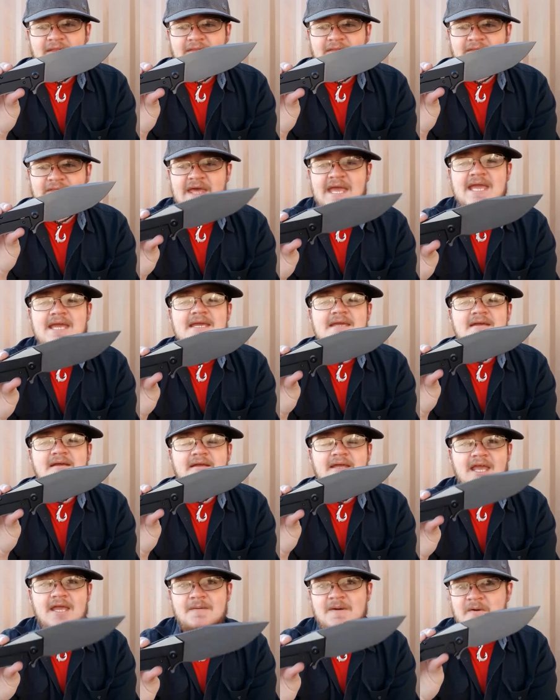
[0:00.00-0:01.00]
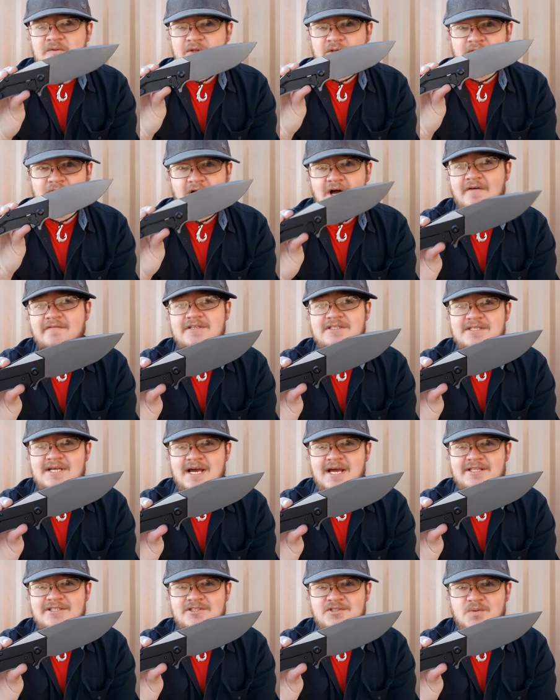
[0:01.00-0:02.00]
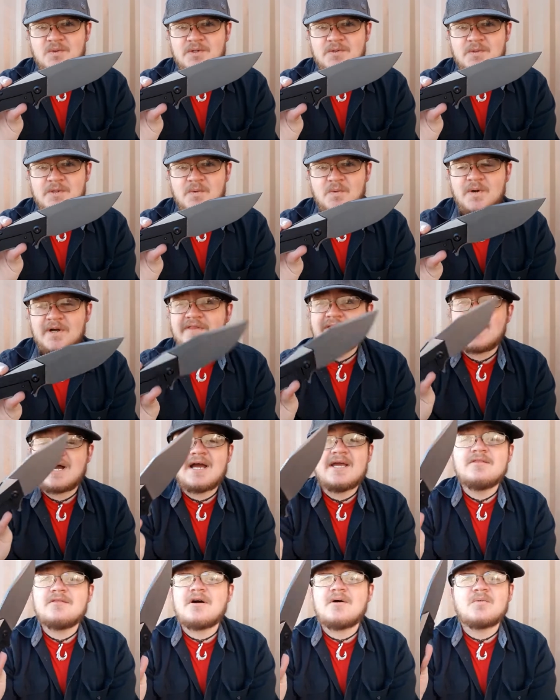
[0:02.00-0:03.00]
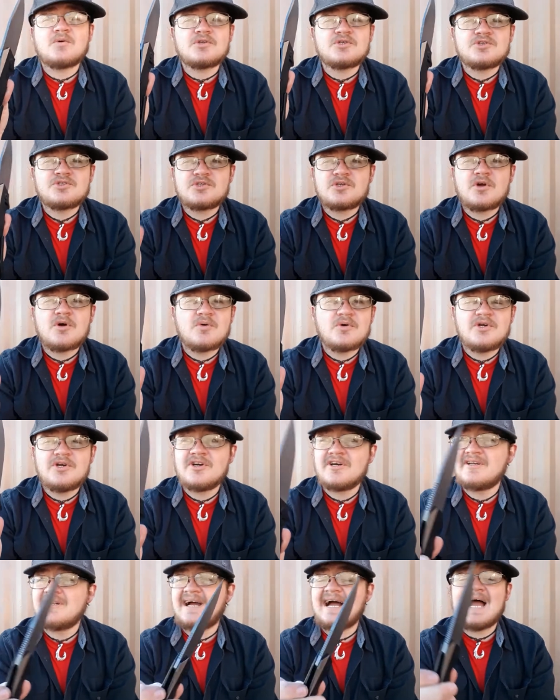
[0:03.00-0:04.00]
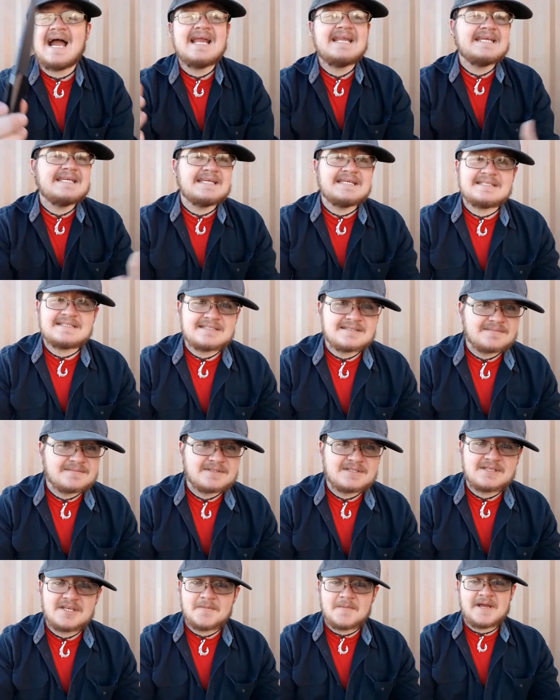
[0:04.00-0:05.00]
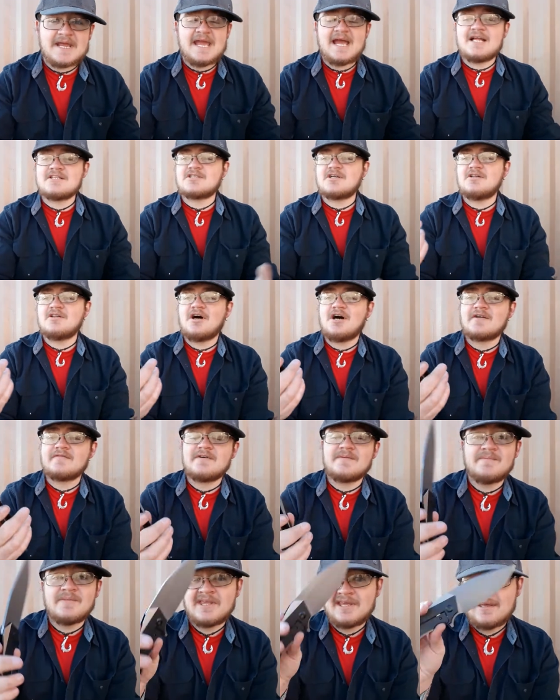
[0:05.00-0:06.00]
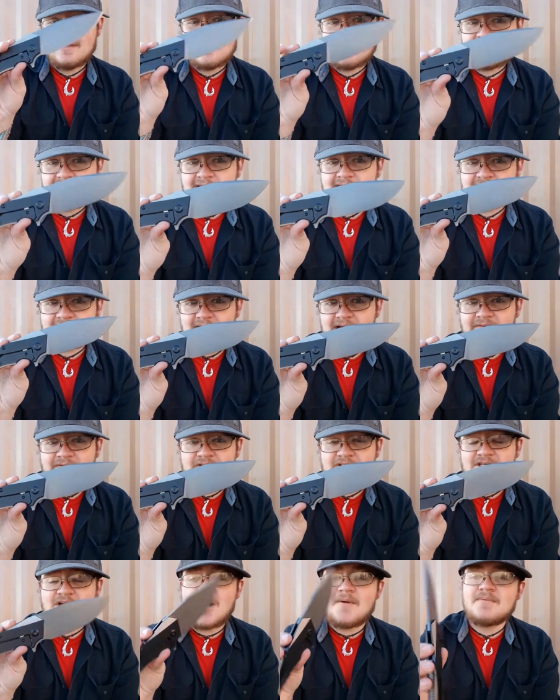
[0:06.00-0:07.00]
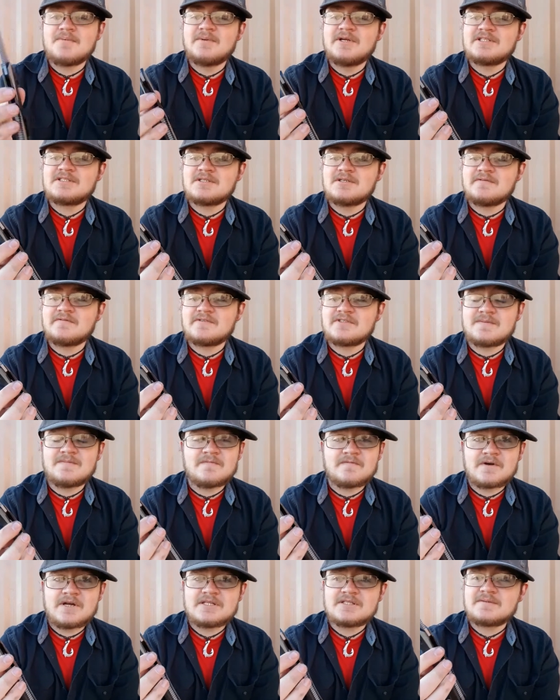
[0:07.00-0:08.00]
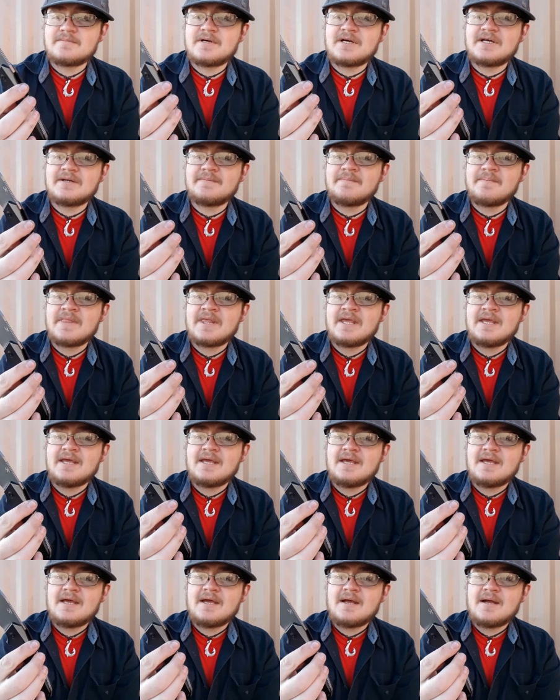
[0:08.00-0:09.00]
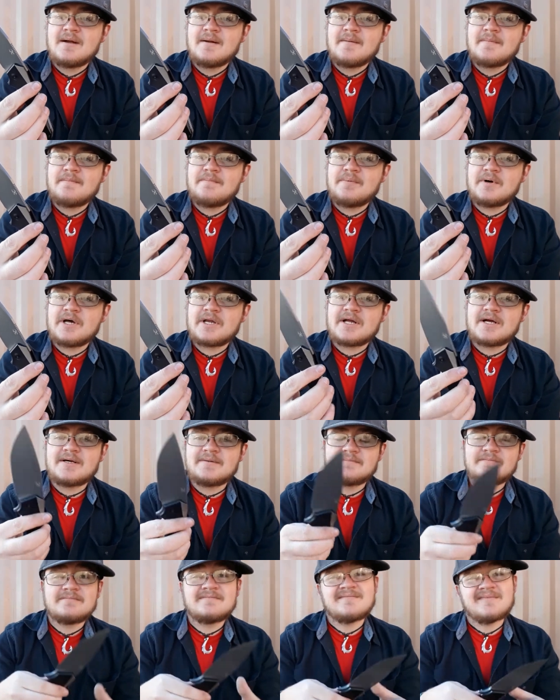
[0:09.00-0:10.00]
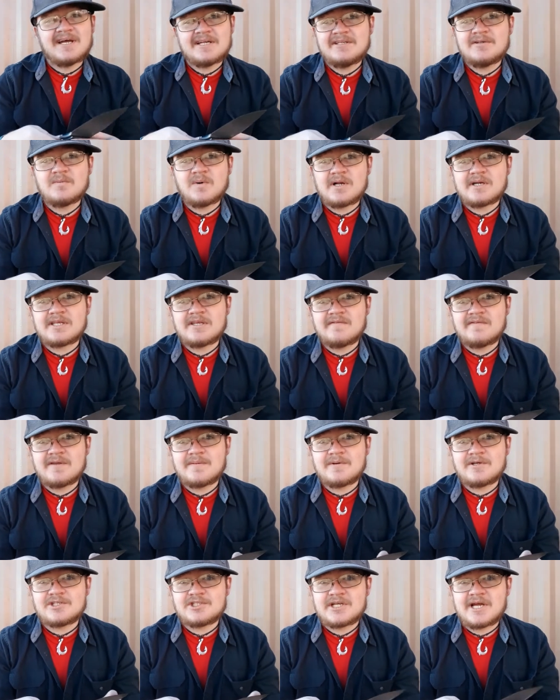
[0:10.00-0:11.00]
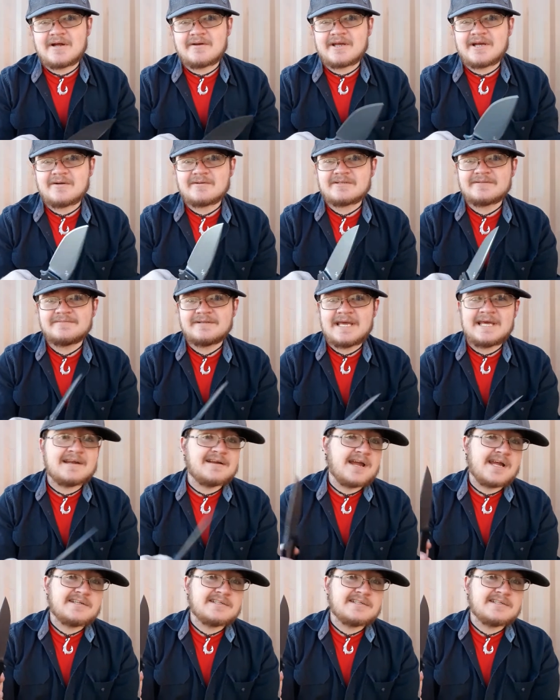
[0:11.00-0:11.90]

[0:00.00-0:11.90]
They came out with a lot of designs in 2021 that I thought were so good. I didn't get to get my hands on a lot of them. This knife is compliments of some friends of mine. But I did want to give them a shout out, and I